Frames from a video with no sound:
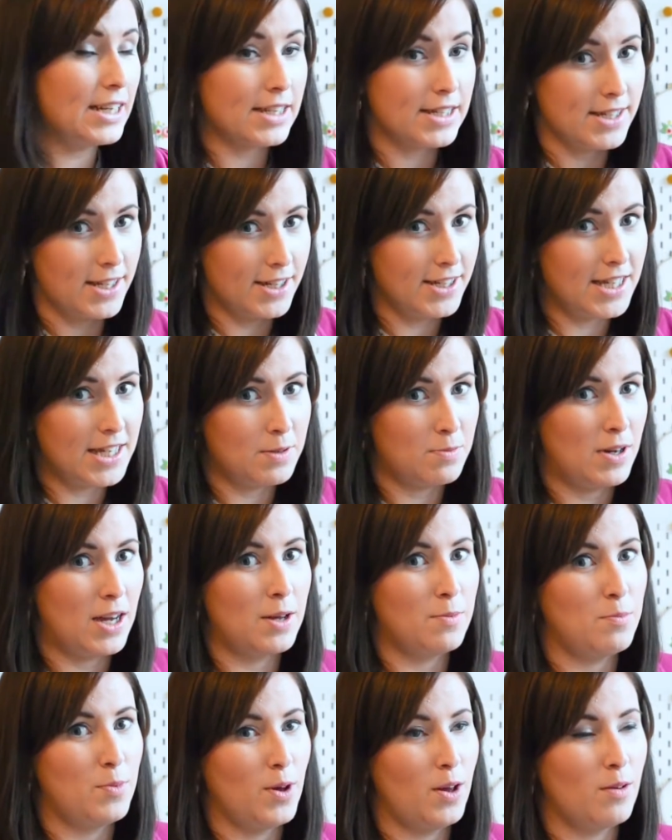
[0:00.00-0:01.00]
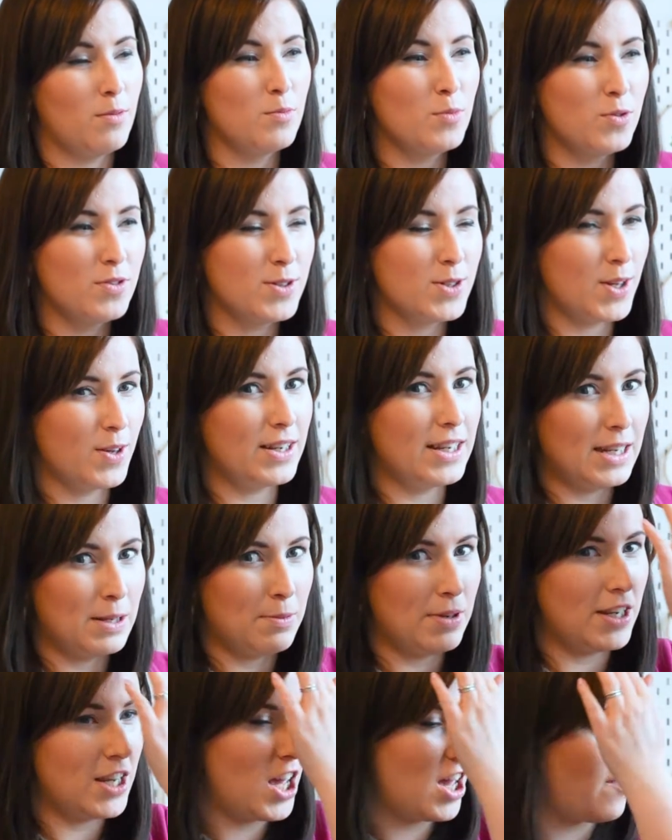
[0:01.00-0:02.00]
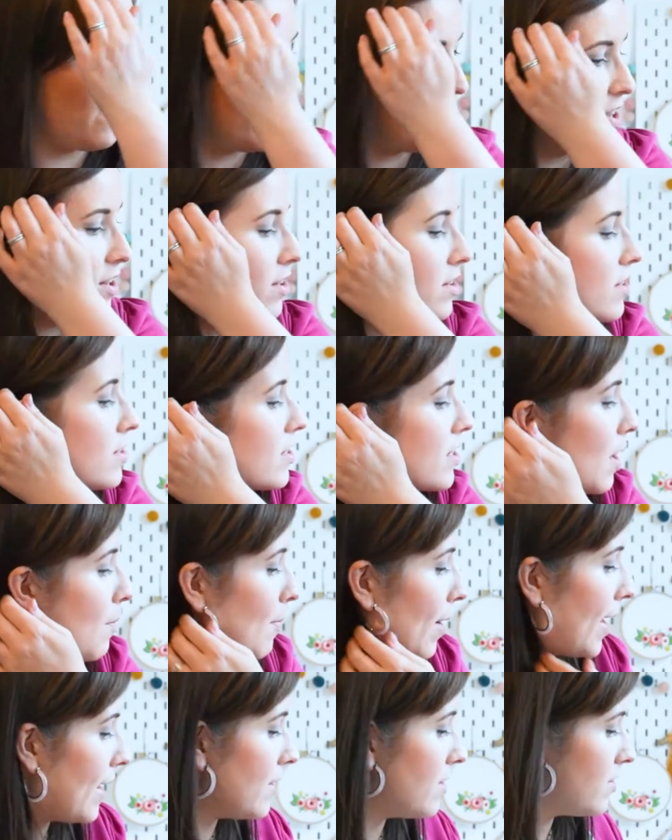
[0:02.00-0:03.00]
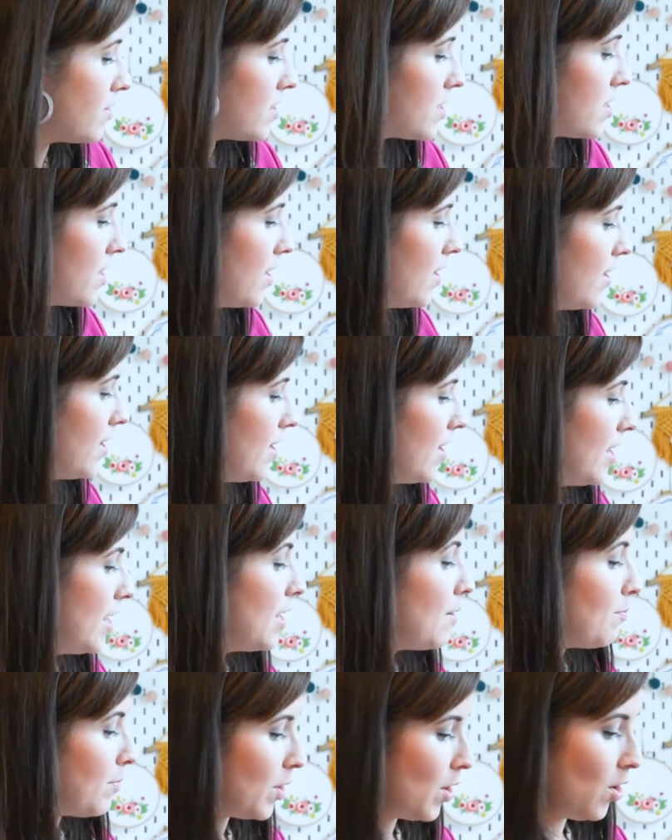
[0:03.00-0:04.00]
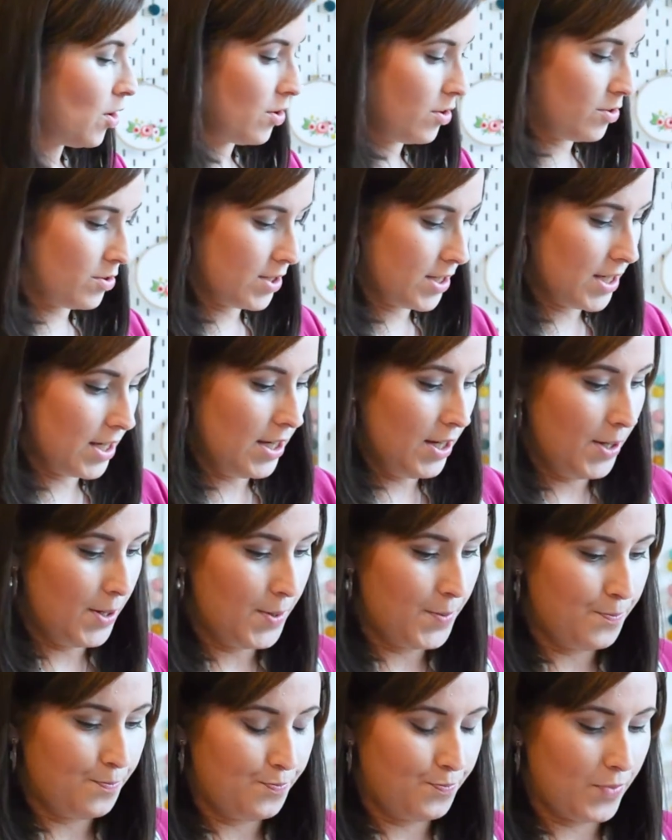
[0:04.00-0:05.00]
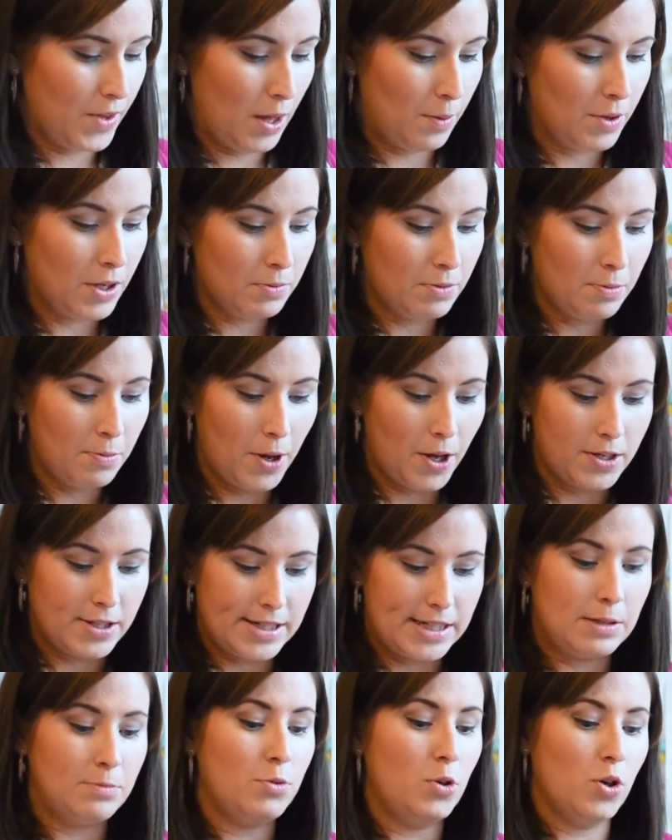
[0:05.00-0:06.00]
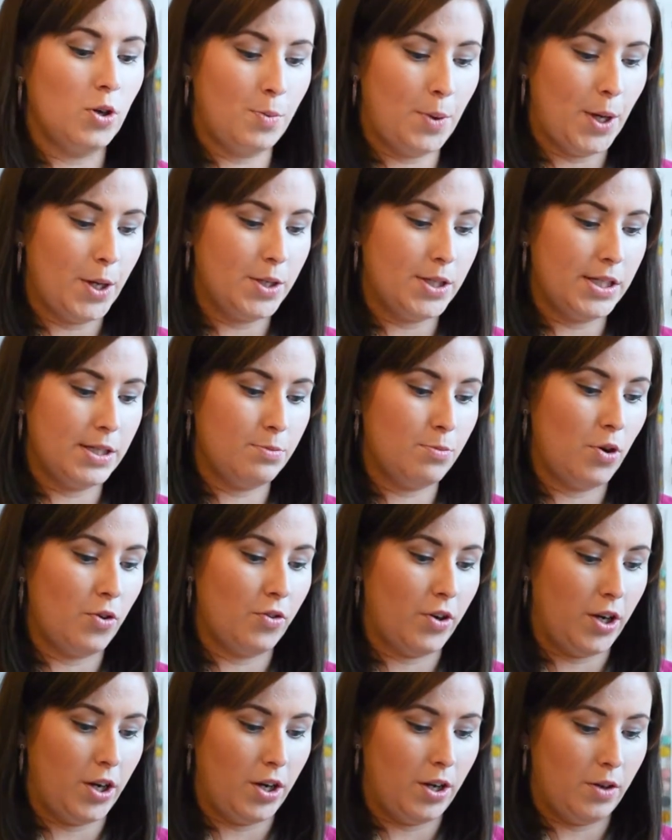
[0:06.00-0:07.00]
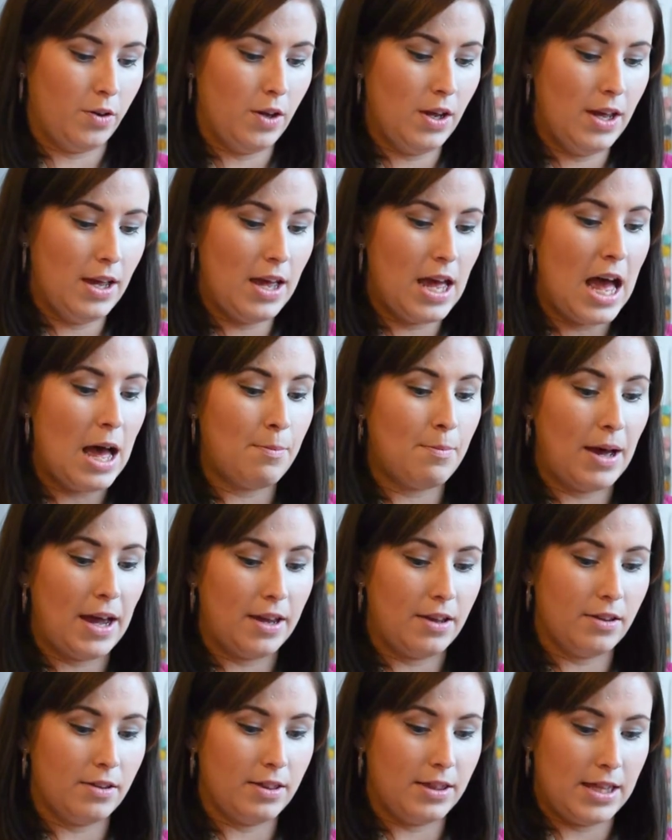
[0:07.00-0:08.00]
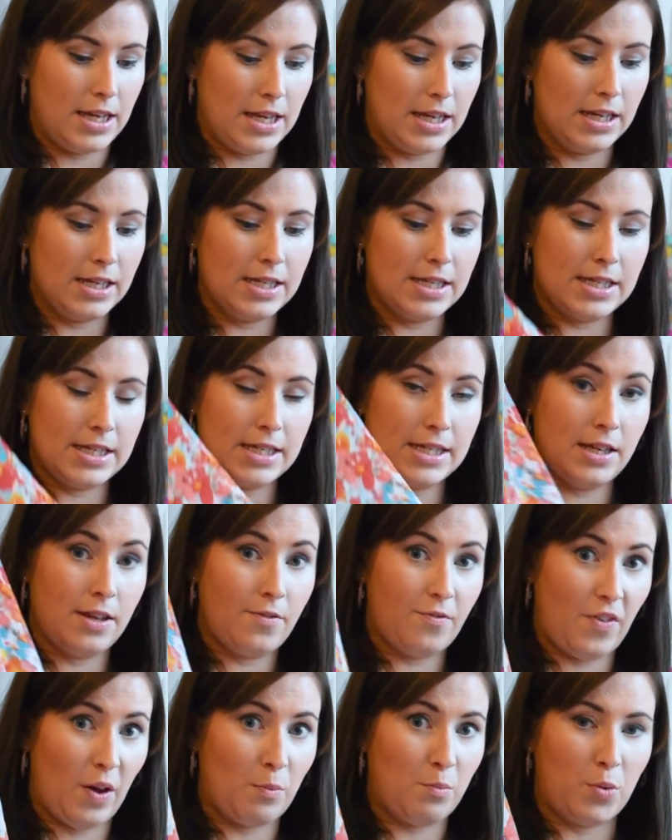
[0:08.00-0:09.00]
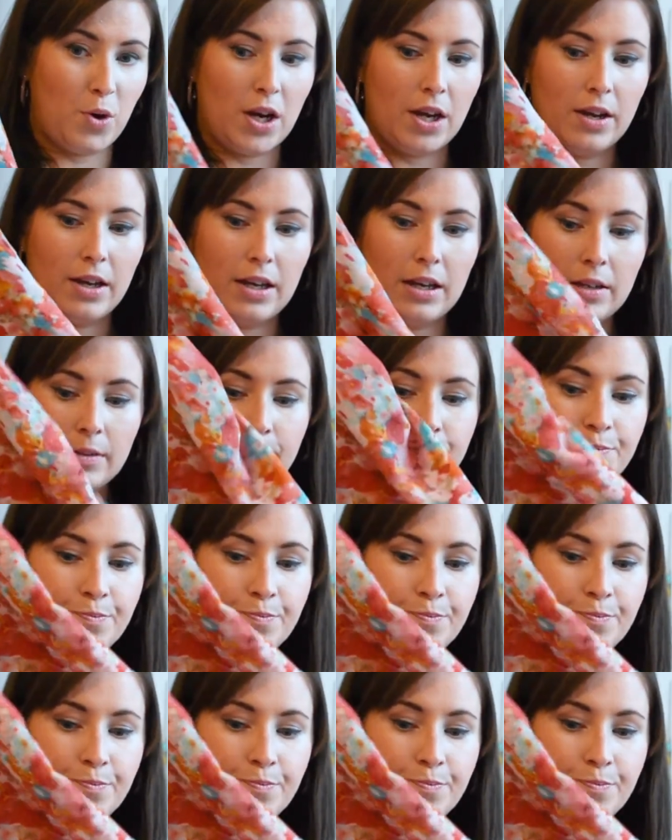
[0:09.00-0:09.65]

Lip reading: excited about, but I'm also a little bit nervous about, because I'm going to be posting a blog post tomorrow about this fabric,